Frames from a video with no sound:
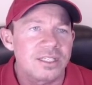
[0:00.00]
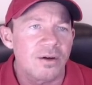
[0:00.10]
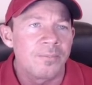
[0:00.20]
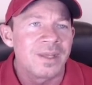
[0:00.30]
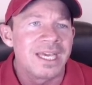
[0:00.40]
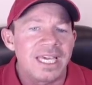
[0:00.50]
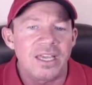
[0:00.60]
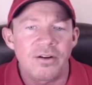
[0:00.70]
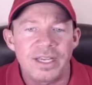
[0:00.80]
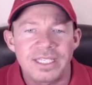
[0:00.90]
So
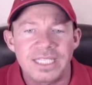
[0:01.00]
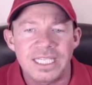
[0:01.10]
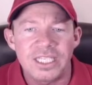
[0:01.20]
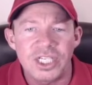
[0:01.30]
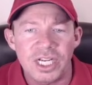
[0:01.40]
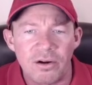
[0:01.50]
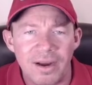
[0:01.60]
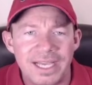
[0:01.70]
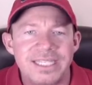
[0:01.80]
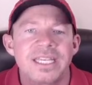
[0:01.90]
here is the G
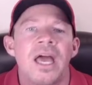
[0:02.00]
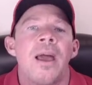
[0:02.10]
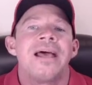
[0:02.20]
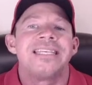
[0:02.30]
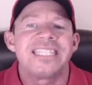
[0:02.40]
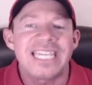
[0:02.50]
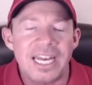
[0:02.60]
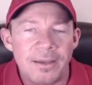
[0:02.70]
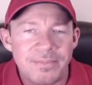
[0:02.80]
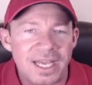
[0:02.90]
R S setup.